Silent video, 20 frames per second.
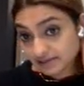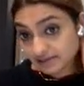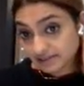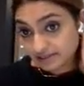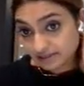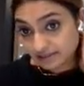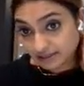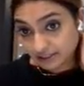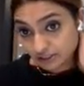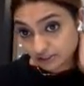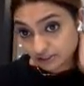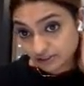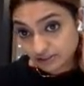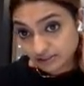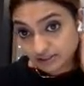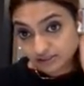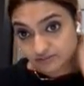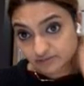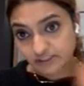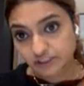assigned to the
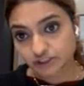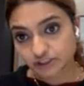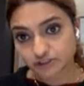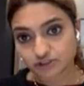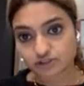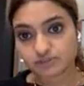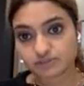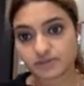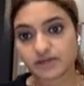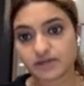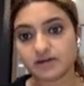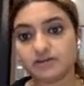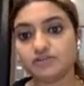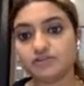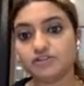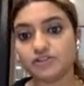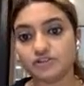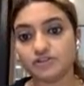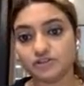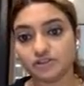intervention group and
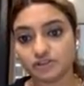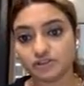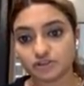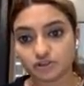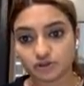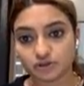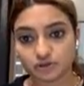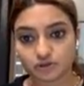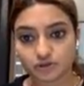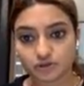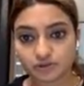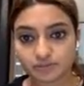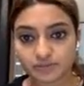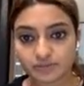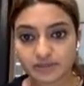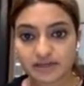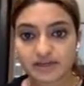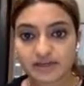100 to the control group.